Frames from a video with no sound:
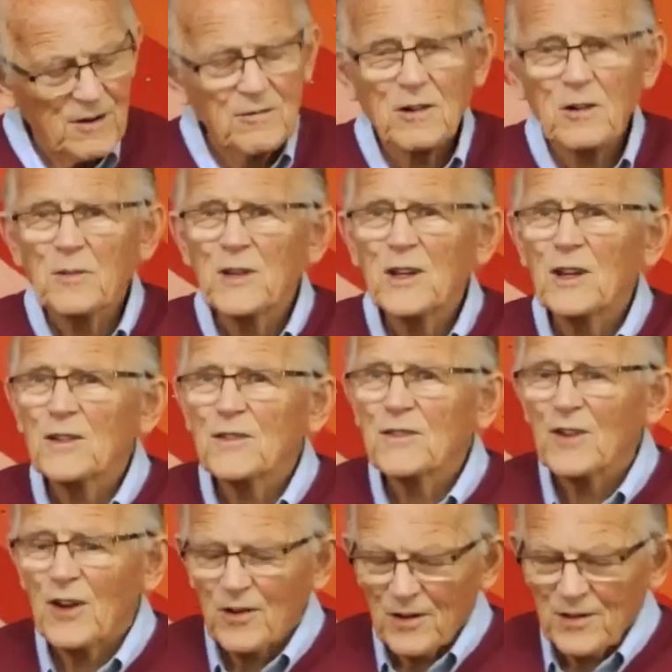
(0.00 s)
from the
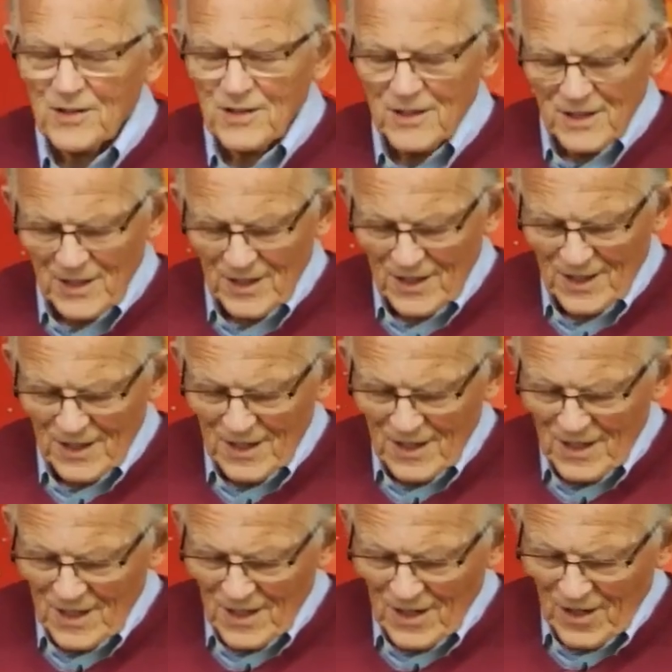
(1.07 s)
authority
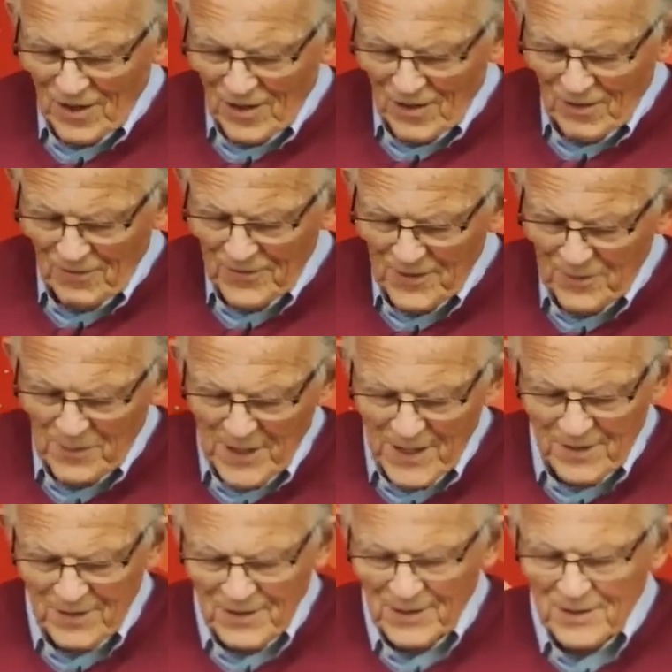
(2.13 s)
of their
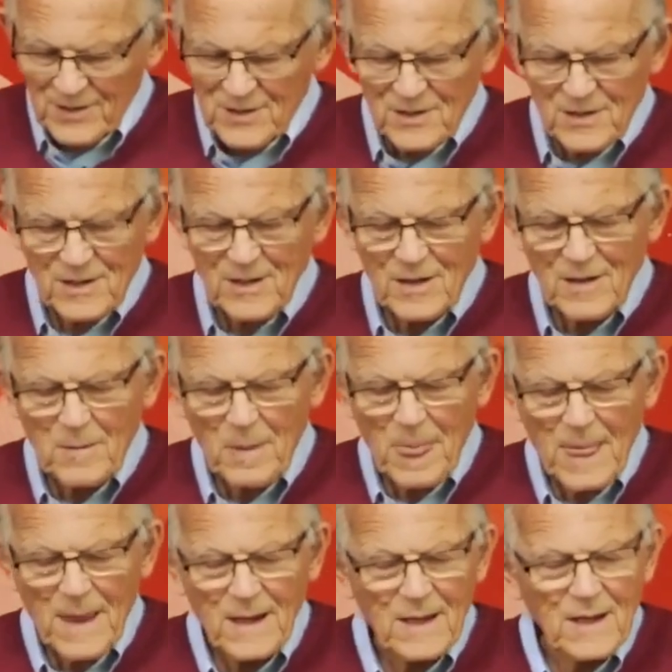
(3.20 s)
parents.
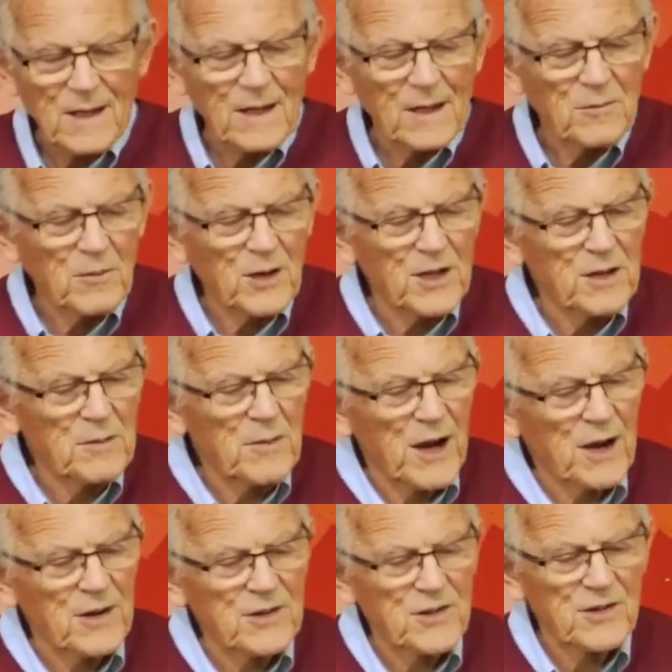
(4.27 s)
Many
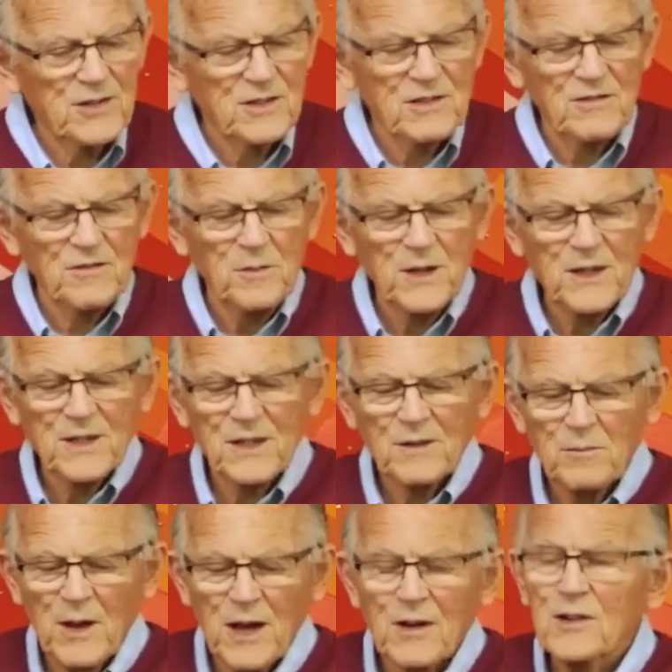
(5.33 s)
marriages have been
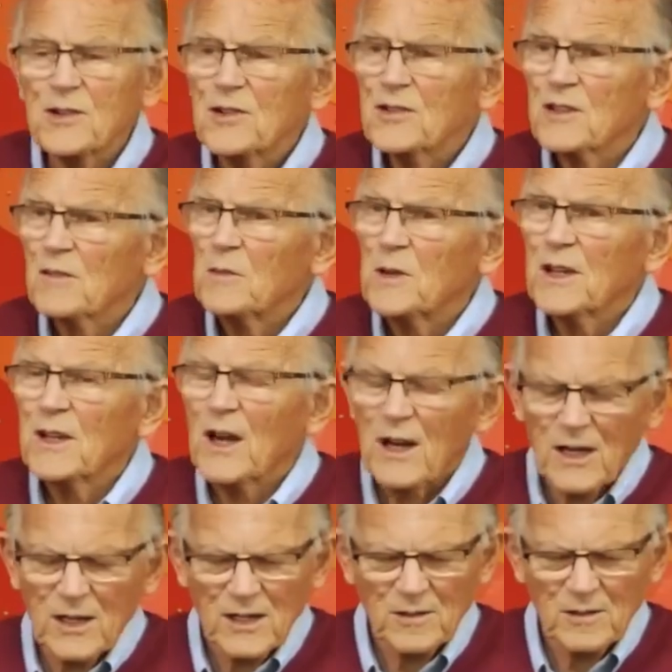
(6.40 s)

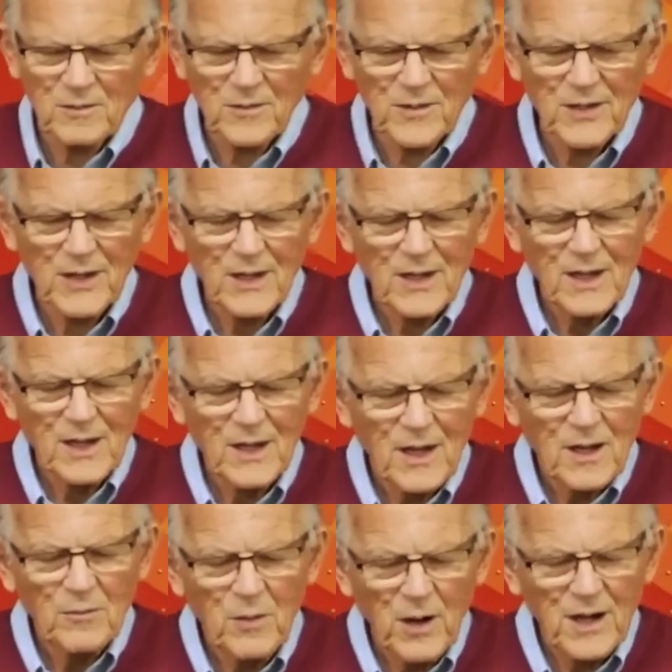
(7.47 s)
harmed
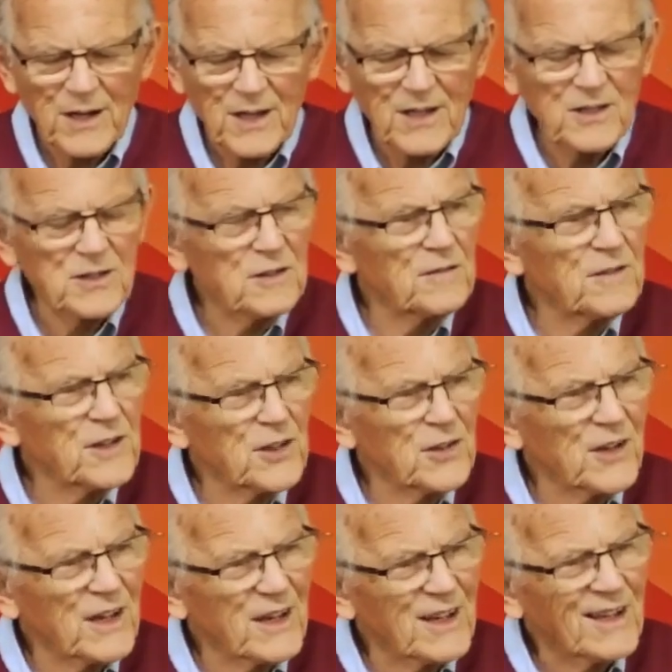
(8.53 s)
by
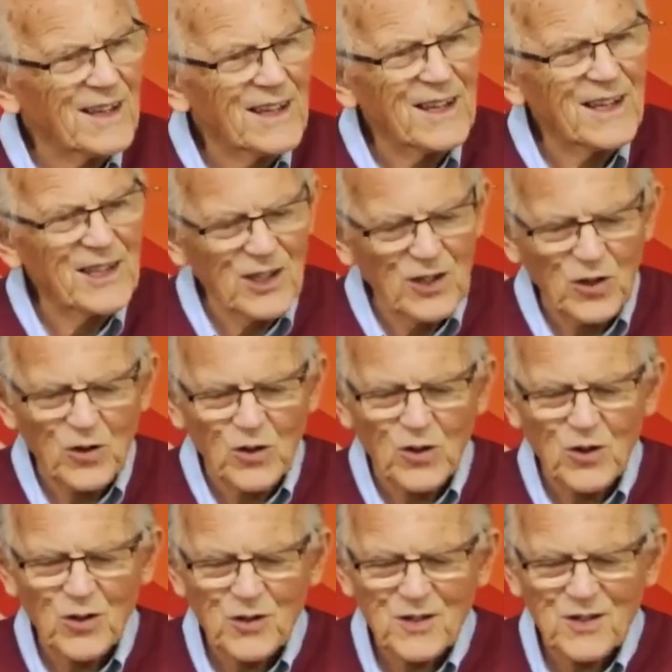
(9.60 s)
interfering in
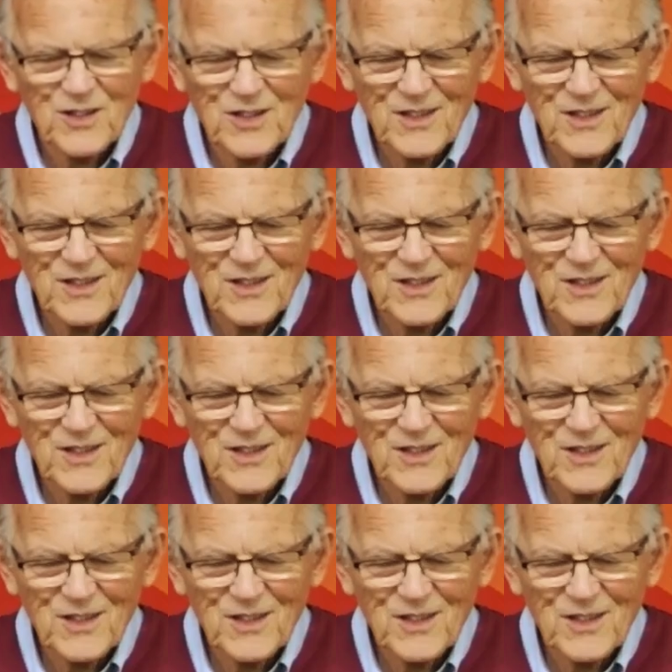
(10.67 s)
laws.